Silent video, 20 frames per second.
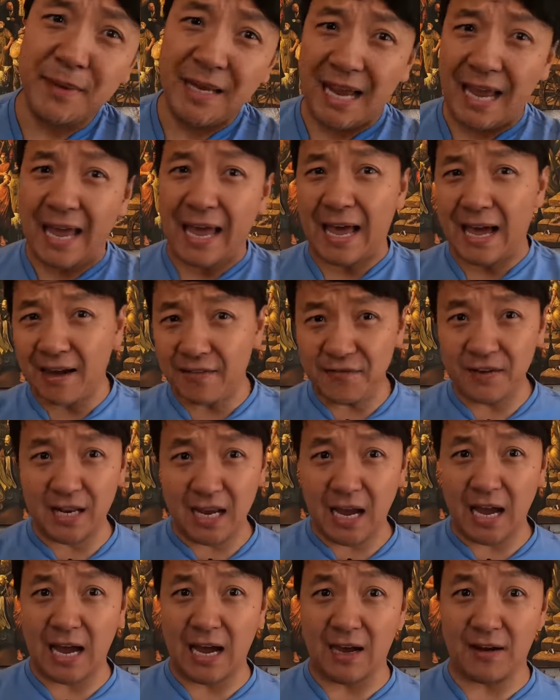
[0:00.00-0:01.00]
gonna be half
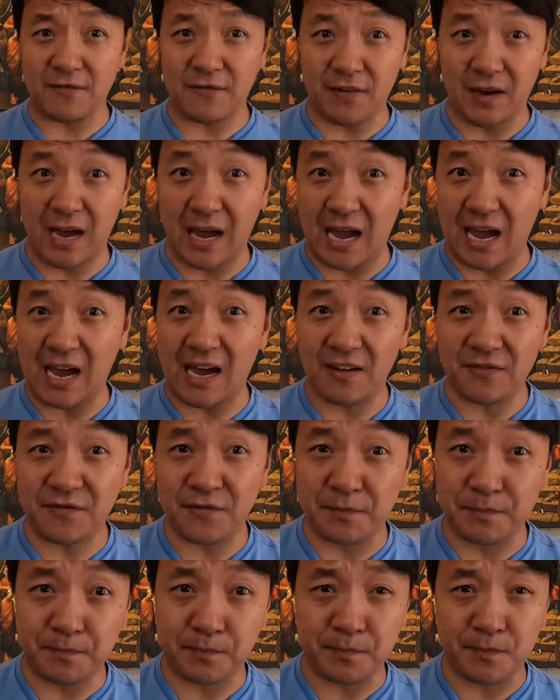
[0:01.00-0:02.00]
and half. Half
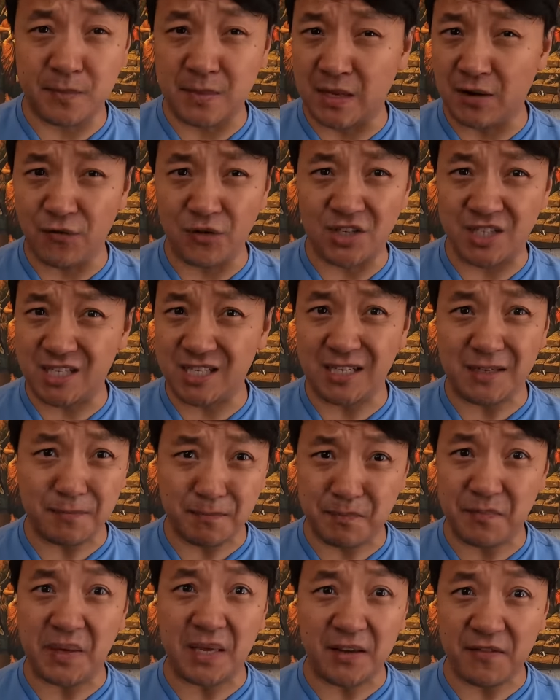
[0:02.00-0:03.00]
never
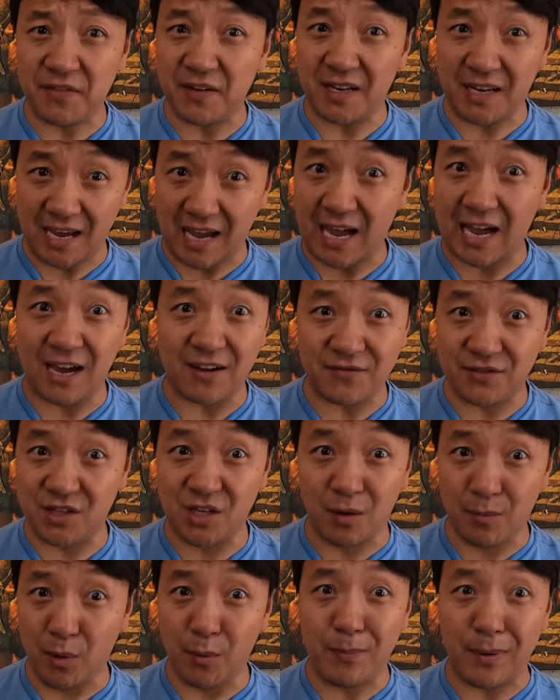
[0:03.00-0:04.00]
sleep beef and
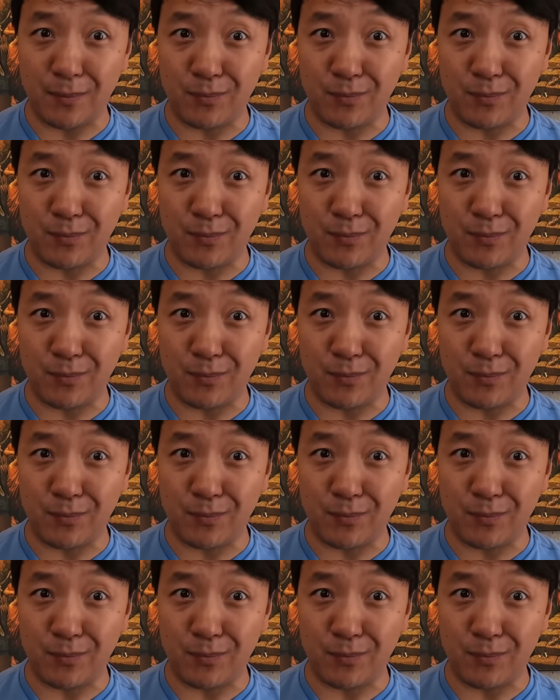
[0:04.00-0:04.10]
half double